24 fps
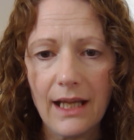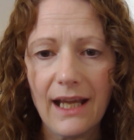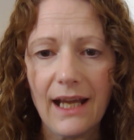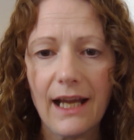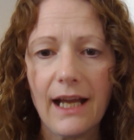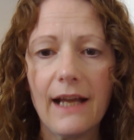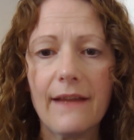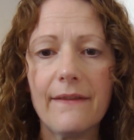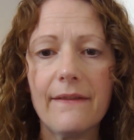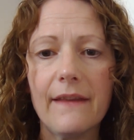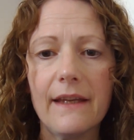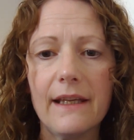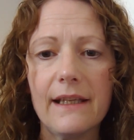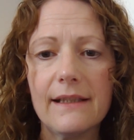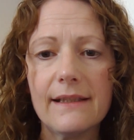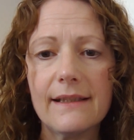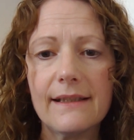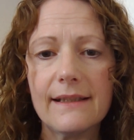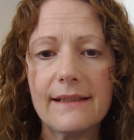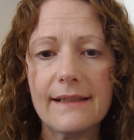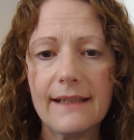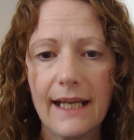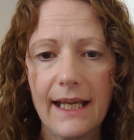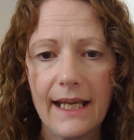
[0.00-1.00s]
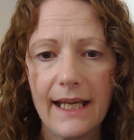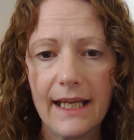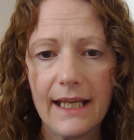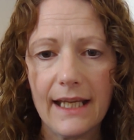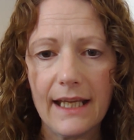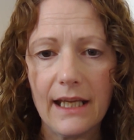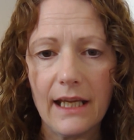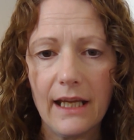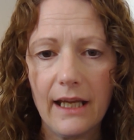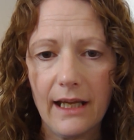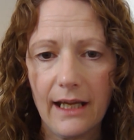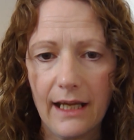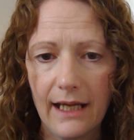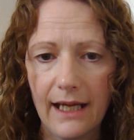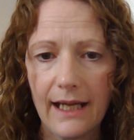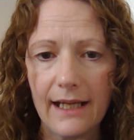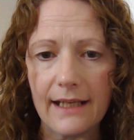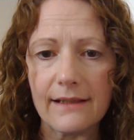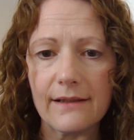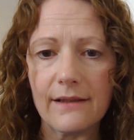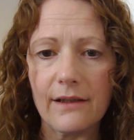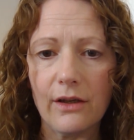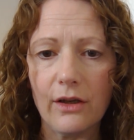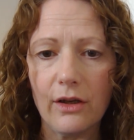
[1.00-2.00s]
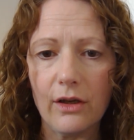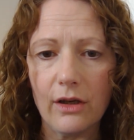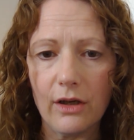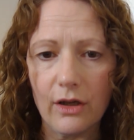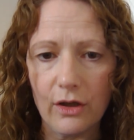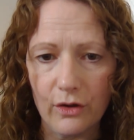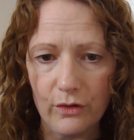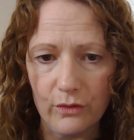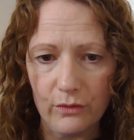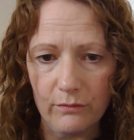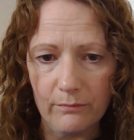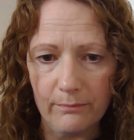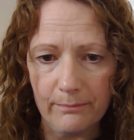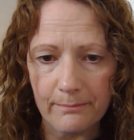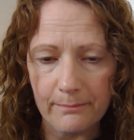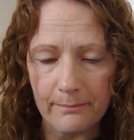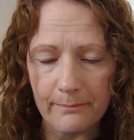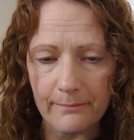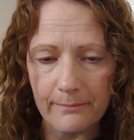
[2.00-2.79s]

and they stay at home.